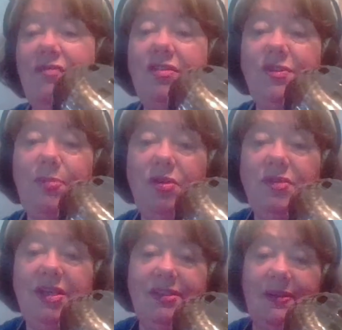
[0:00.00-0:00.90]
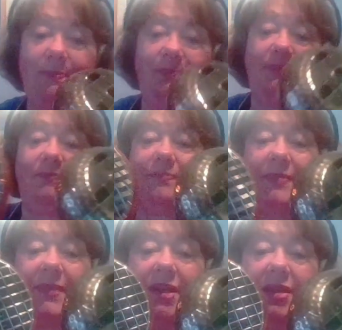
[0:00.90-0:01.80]
bowl is.
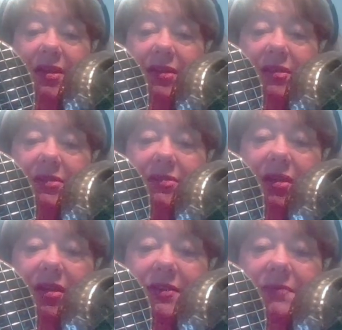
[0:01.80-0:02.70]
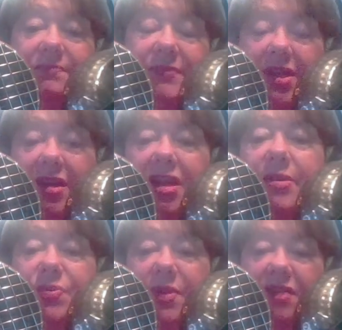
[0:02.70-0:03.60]
So I know
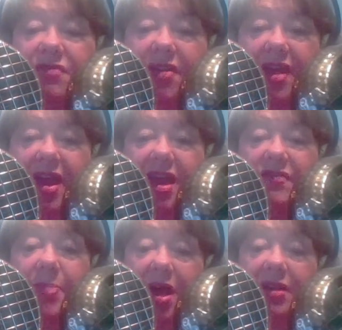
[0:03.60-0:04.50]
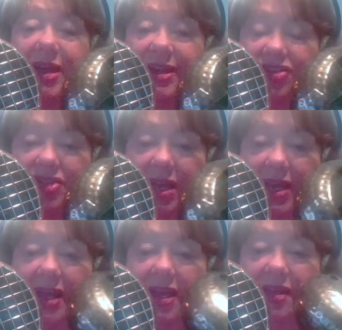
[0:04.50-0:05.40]
which one I'd rather have, but
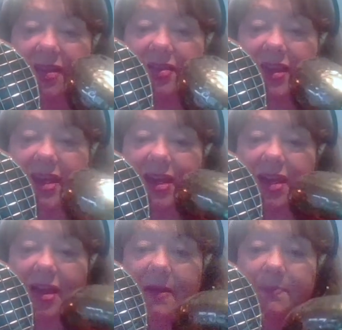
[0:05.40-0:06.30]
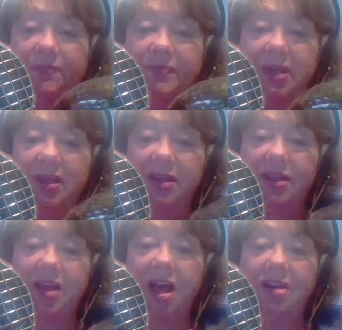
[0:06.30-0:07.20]
actually the
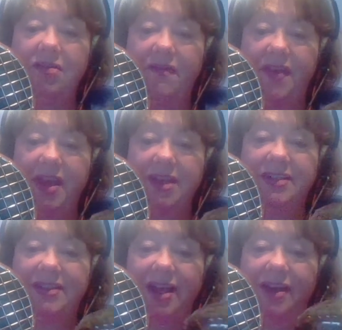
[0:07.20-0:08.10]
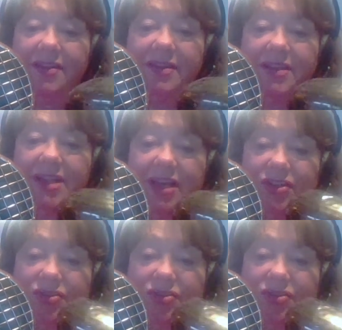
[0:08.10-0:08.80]
colour of this and the texture of